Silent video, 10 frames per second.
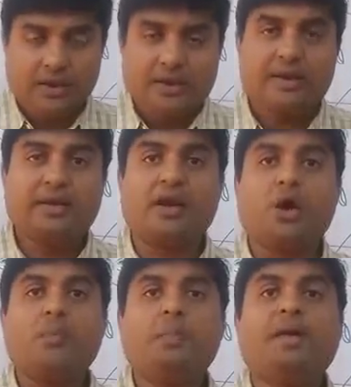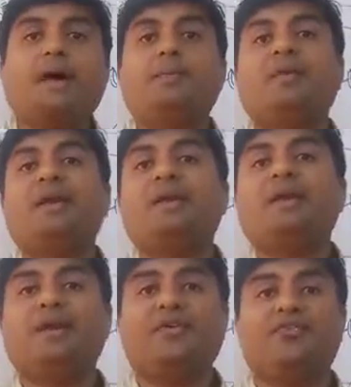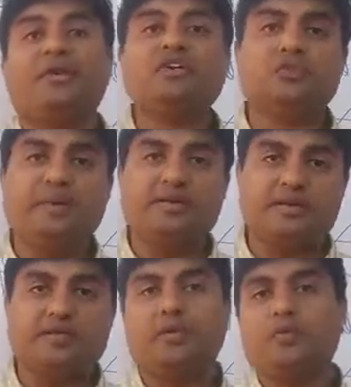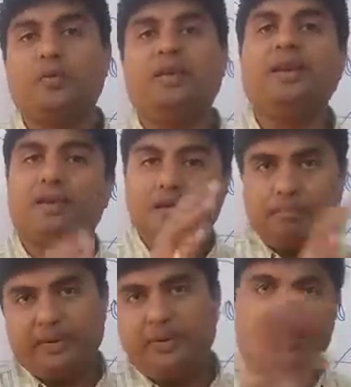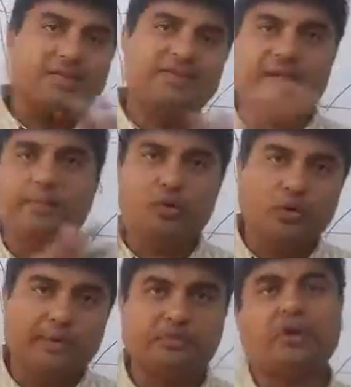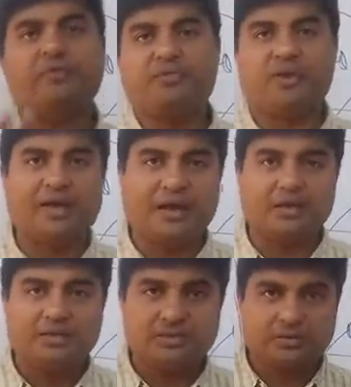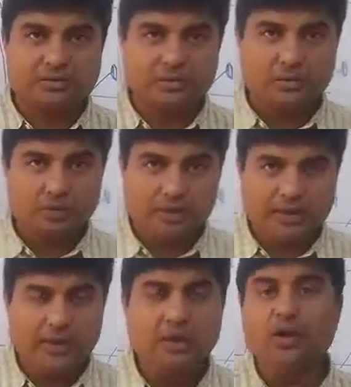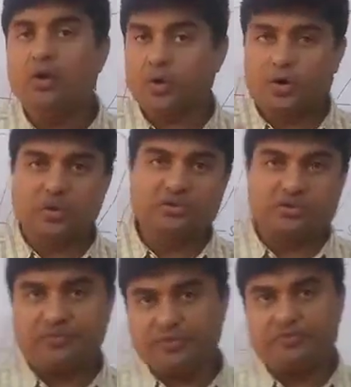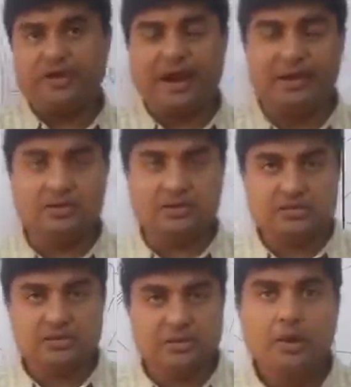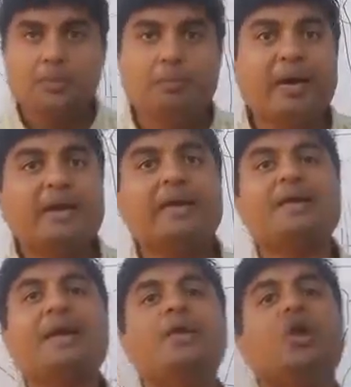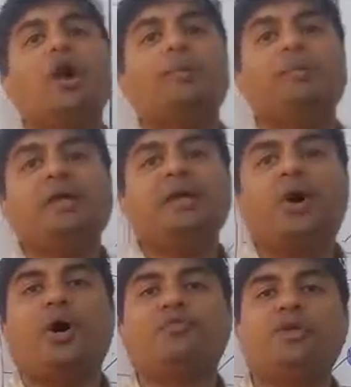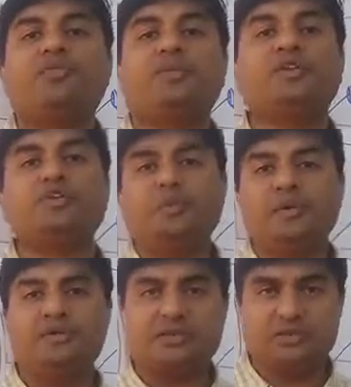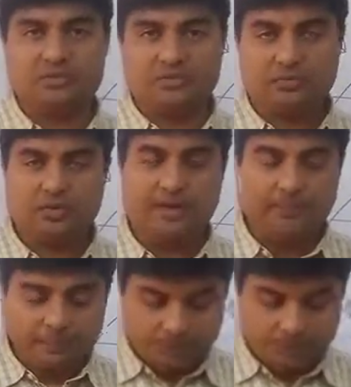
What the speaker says: It cannot be completely different species. It will be between the same tulips of different colors. Okay, roses of different colors, but it cannot be of different species. Okay,